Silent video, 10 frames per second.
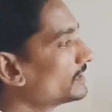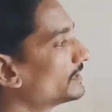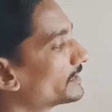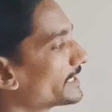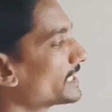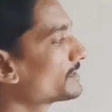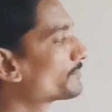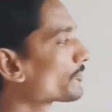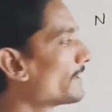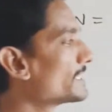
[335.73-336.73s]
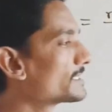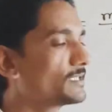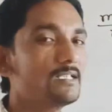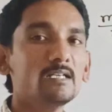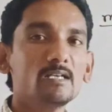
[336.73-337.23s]
that provides
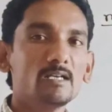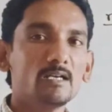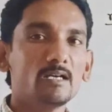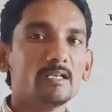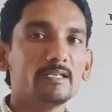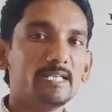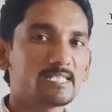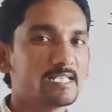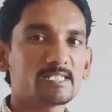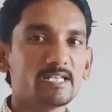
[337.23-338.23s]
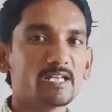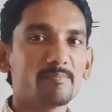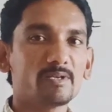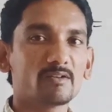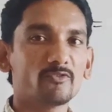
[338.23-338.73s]
the necessary
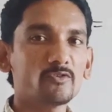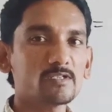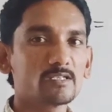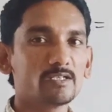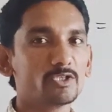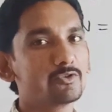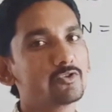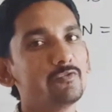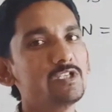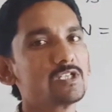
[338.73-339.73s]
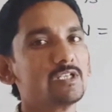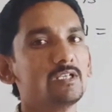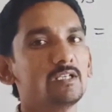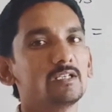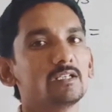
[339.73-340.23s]
centripetal force due to which
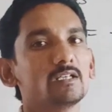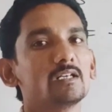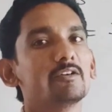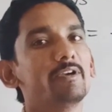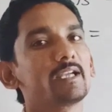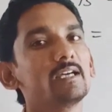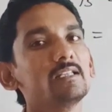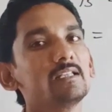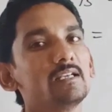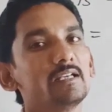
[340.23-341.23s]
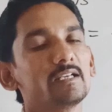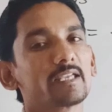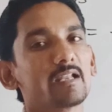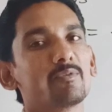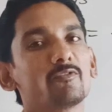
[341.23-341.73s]
a vehicle
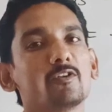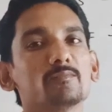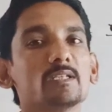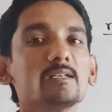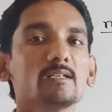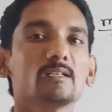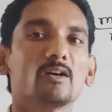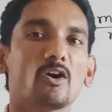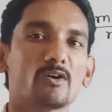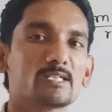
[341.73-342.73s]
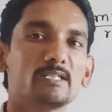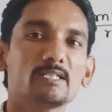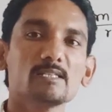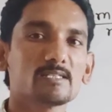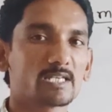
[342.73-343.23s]
can perform the
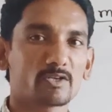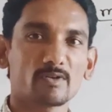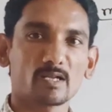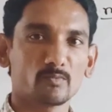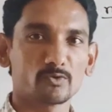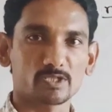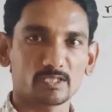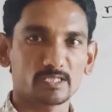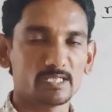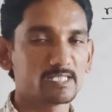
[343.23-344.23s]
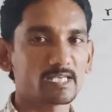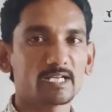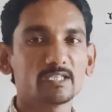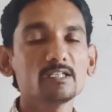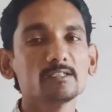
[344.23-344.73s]
horizontal circular motion inside
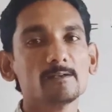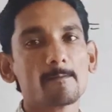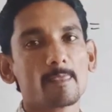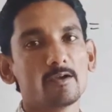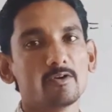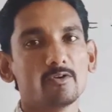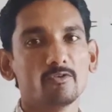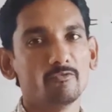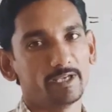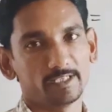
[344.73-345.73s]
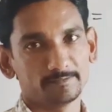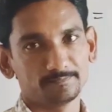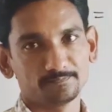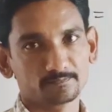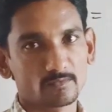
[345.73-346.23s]
the wheel.
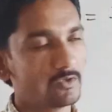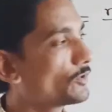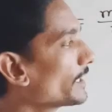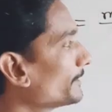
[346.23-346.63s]
Okay.